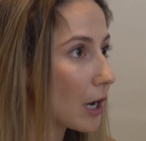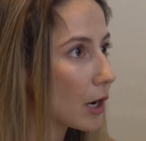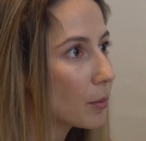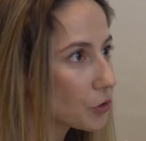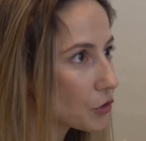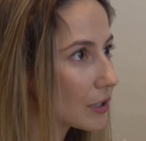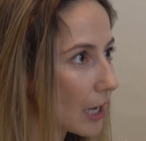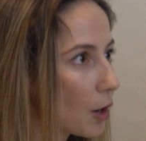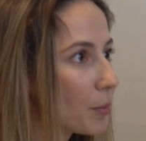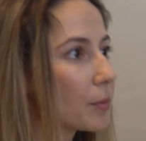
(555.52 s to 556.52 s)
be humble, to
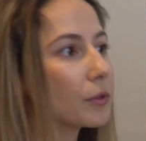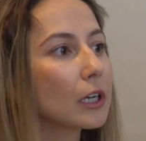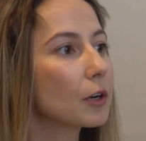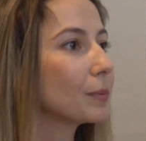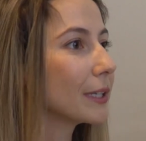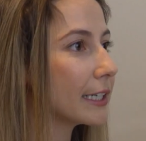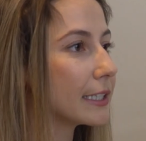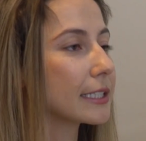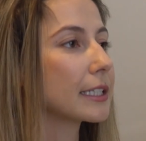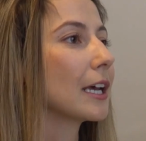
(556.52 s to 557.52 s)
tell people, no,
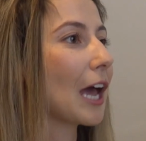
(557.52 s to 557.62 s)
please,